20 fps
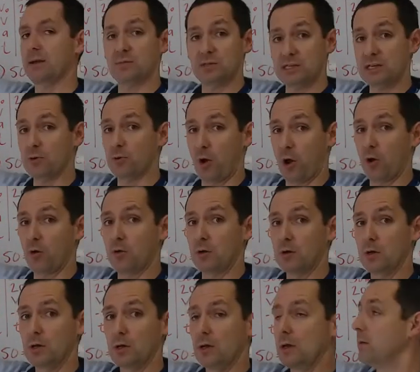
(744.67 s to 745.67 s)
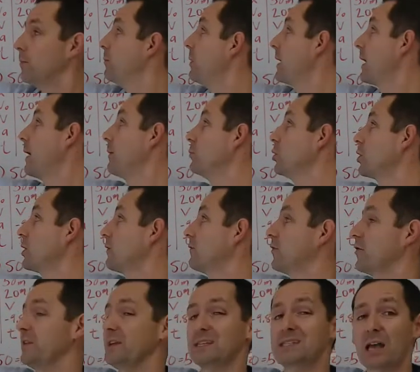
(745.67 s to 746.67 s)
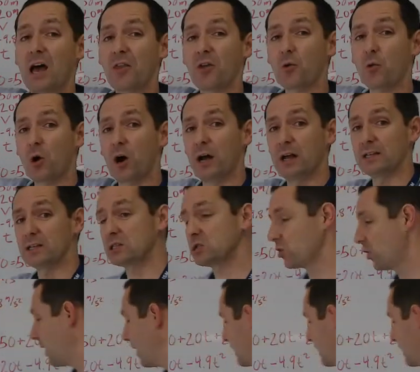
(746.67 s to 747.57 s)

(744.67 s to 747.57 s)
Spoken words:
0. But I'm looking for this other one, so I